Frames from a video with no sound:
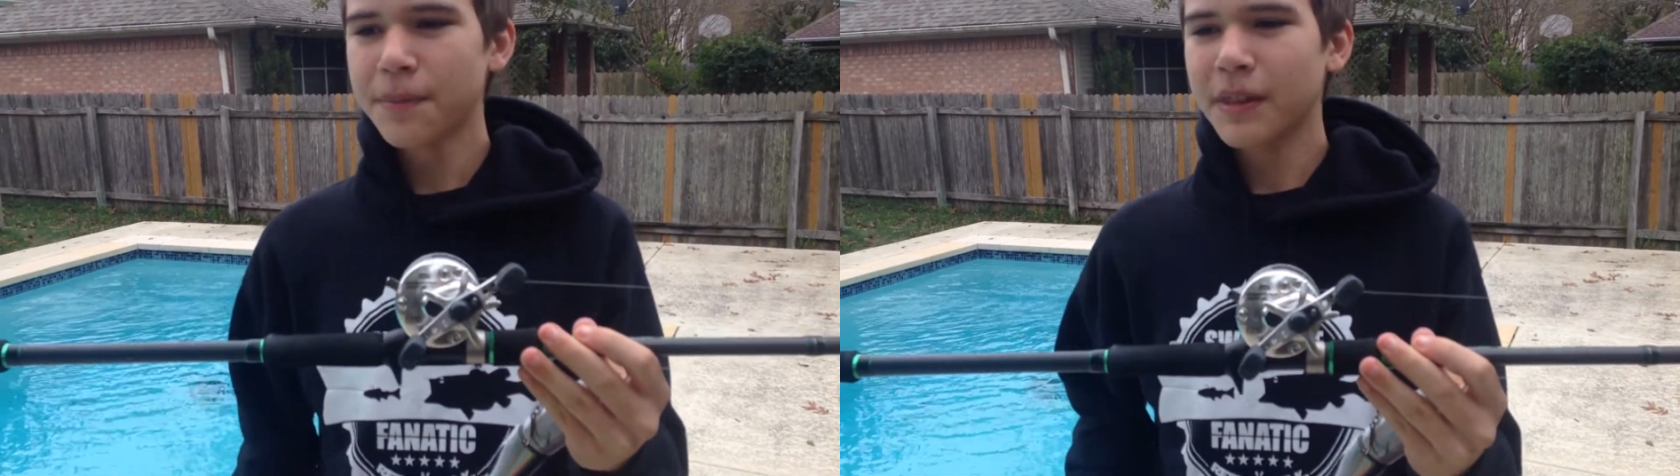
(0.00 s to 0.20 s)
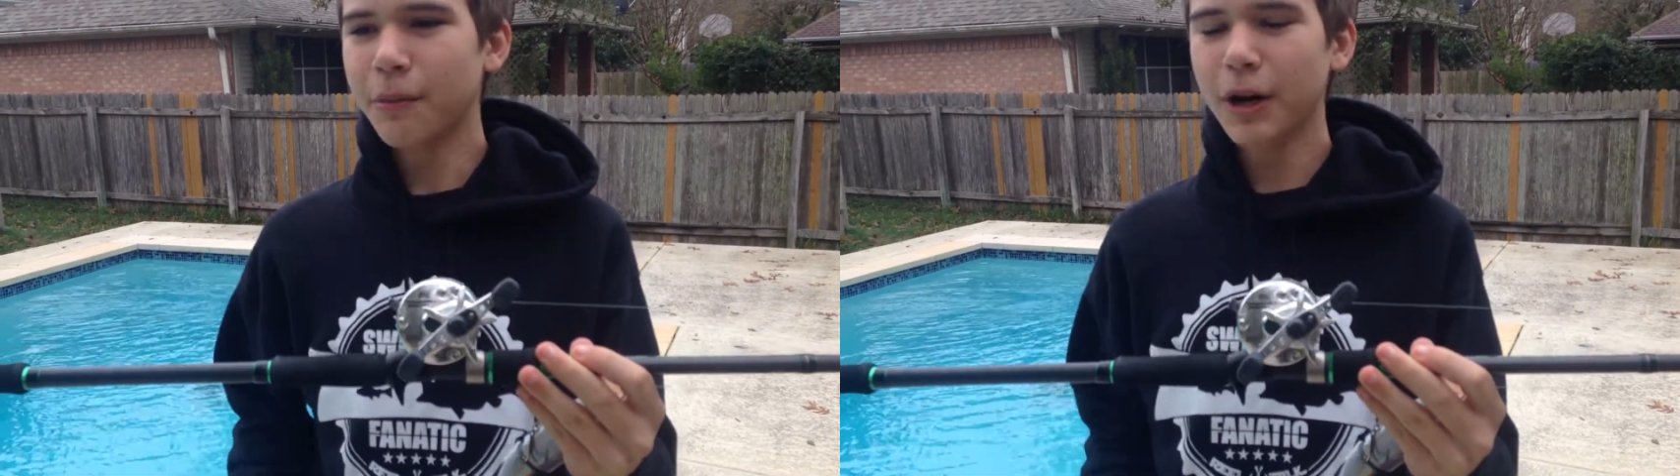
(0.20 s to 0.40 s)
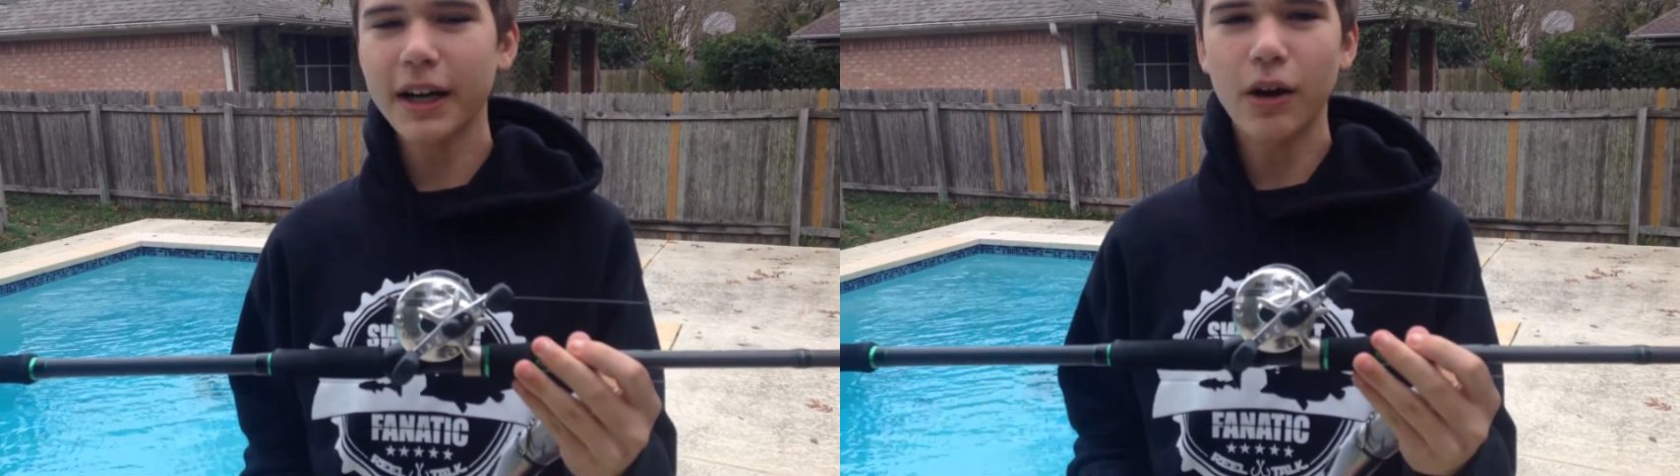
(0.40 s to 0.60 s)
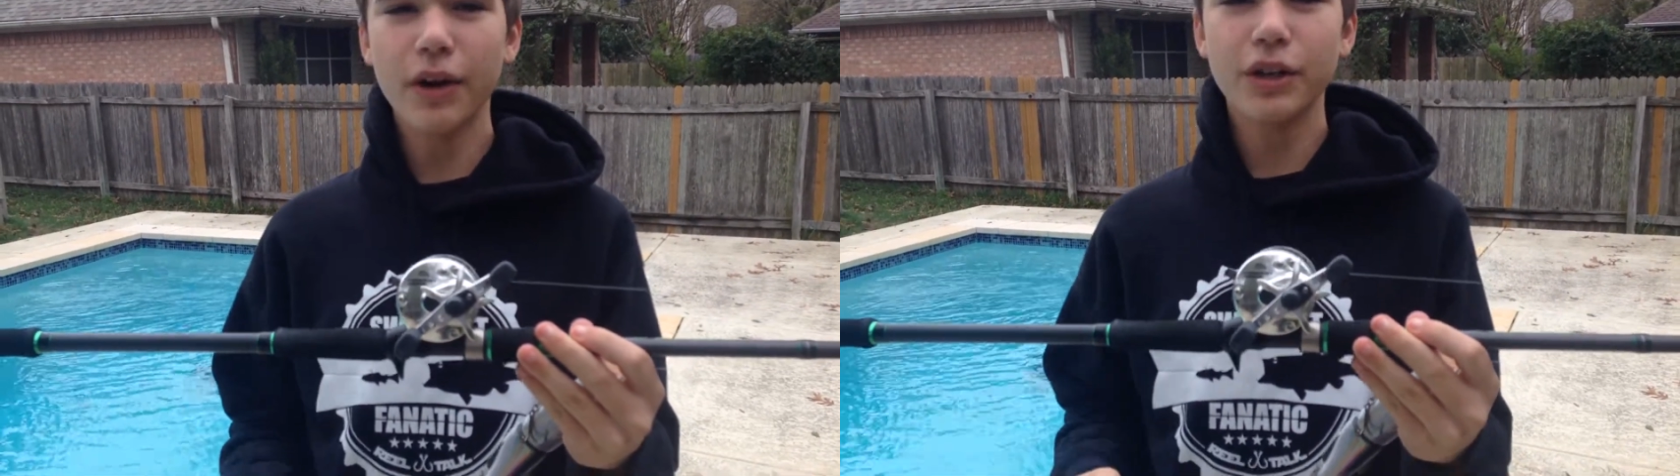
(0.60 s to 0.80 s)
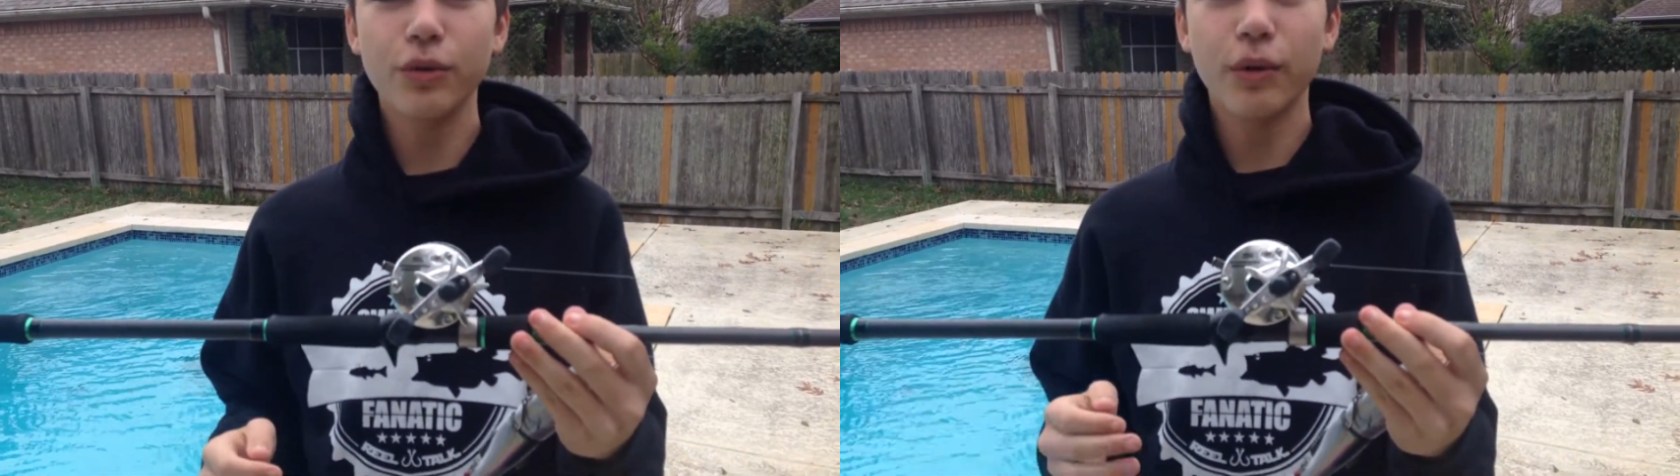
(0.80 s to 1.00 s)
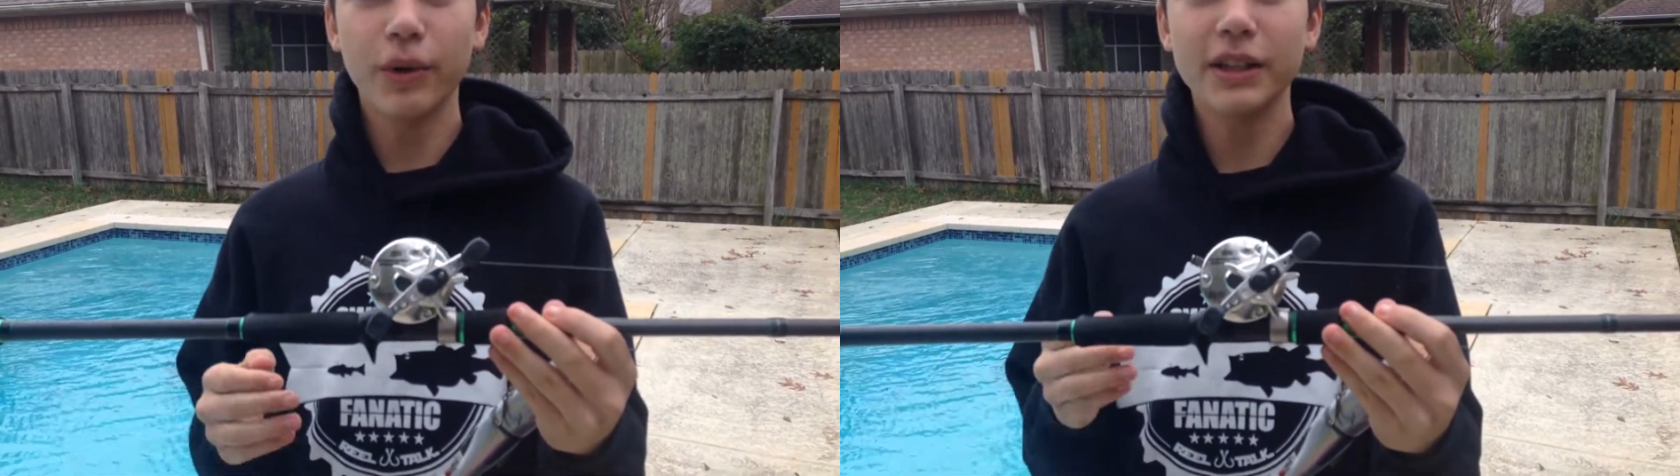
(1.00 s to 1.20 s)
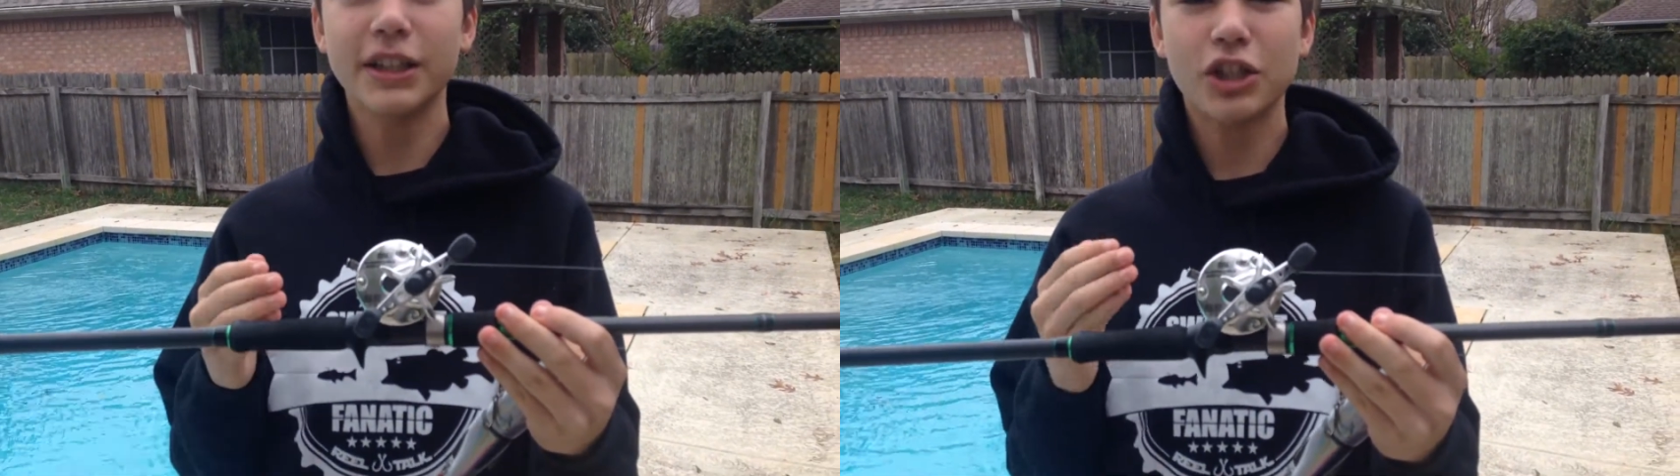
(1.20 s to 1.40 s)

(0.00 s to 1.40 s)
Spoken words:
Then we're going to go into a really